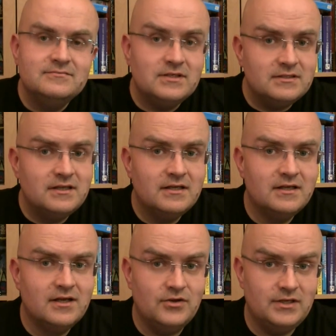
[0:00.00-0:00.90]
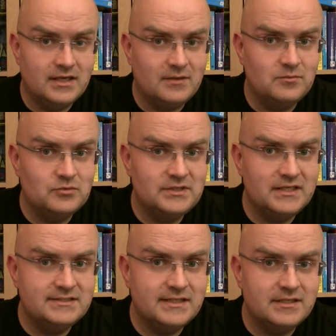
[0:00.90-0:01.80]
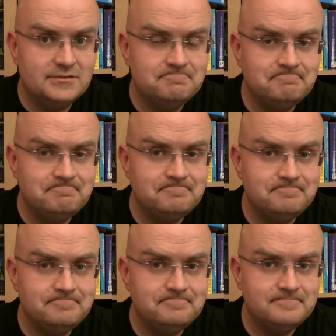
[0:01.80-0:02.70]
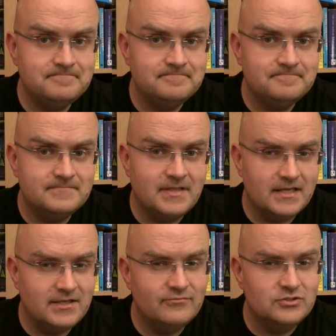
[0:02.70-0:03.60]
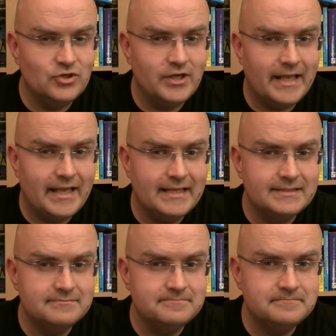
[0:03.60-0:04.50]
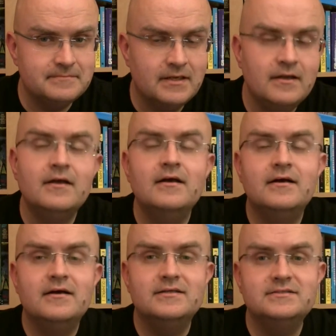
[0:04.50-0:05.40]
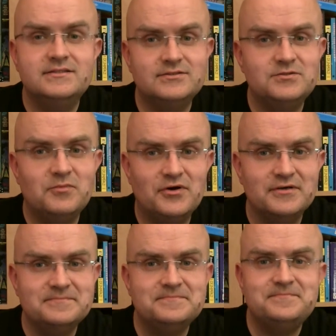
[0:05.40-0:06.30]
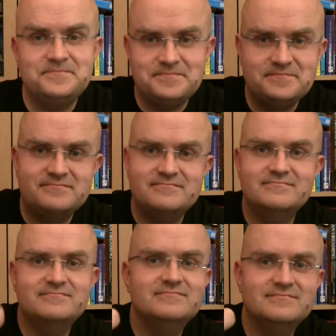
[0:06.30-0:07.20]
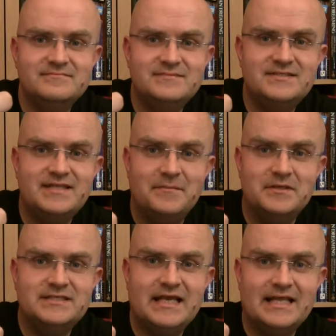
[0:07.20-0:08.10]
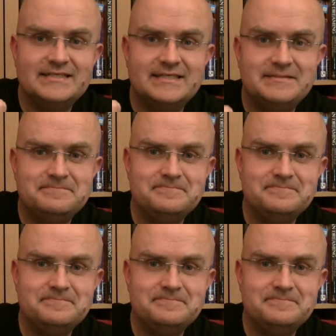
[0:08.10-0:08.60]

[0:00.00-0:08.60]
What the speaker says: Well, only a couple more days to go. Thank you for joining in. Until tomorrow, stay multi-classy.